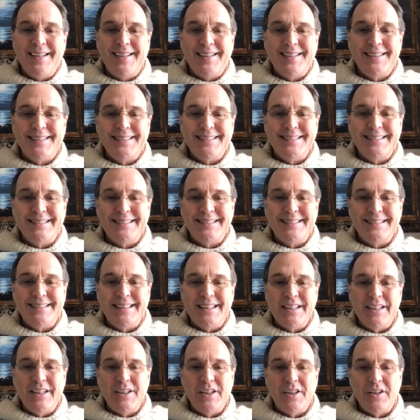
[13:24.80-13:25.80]
And,
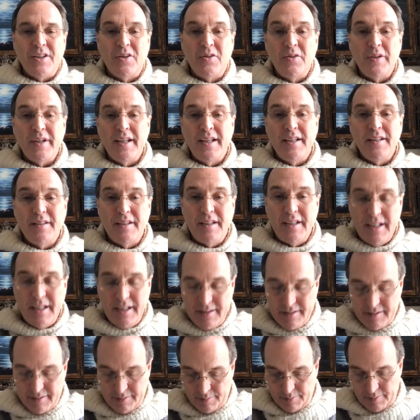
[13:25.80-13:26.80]

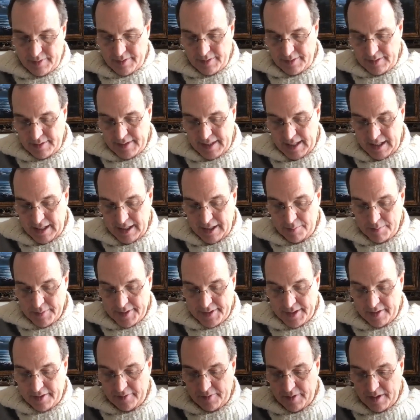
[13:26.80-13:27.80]
he's
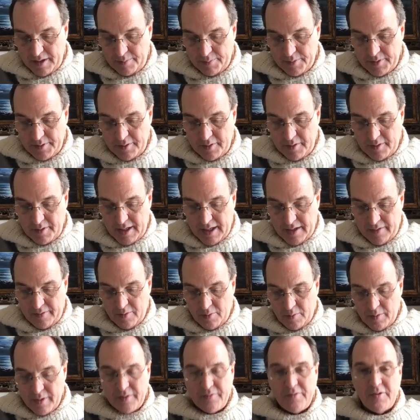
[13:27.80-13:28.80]
setting himself up to
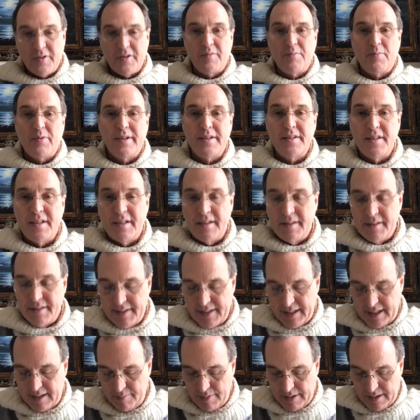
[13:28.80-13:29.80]
have a run for the
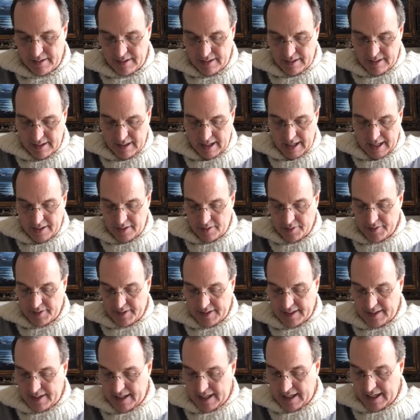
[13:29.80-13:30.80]
presidency, but
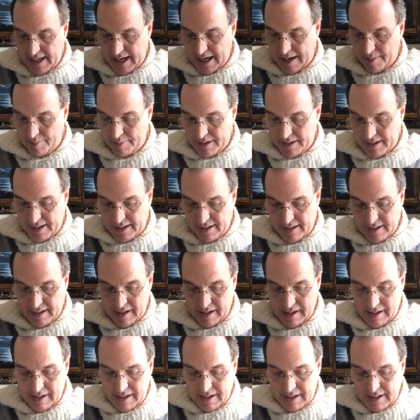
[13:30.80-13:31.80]
I don't see that
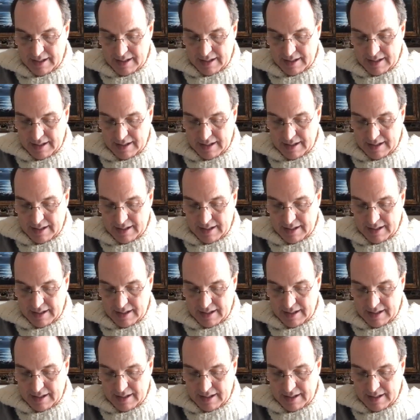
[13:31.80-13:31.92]
happening.